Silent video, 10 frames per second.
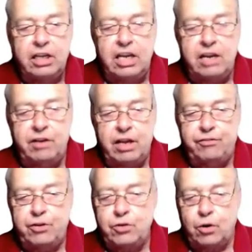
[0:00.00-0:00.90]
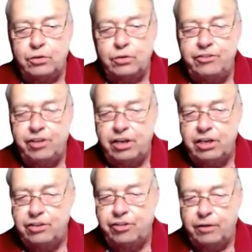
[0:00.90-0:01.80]
Even if you don't consider
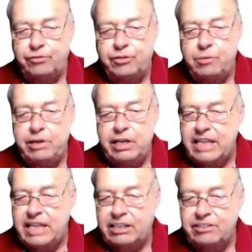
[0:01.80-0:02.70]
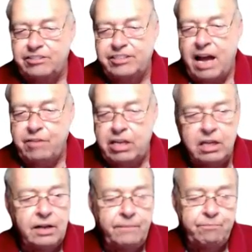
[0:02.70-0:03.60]
yourself to be tech savvy,
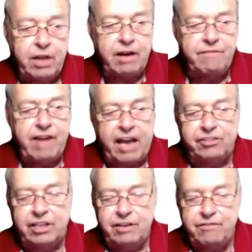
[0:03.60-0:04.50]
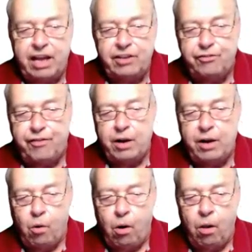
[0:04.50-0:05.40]
Avast Advanced
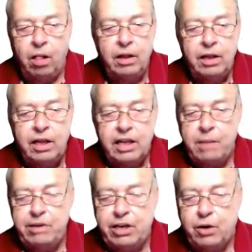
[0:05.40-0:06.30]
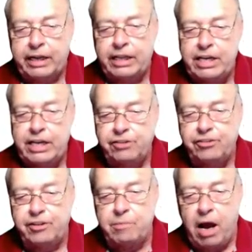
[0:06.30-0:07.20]
Firewall can be quickly
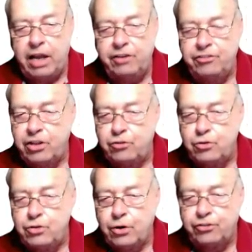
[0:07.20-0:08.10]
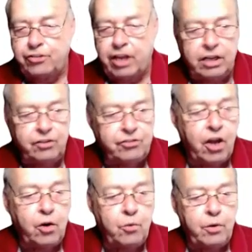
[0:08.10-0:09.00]
customized to your settings
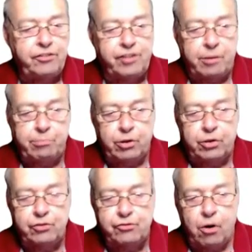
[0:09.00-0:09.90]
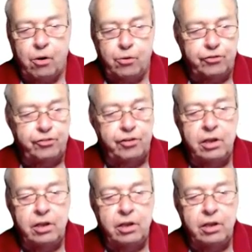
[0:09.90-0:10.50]
with simple controls.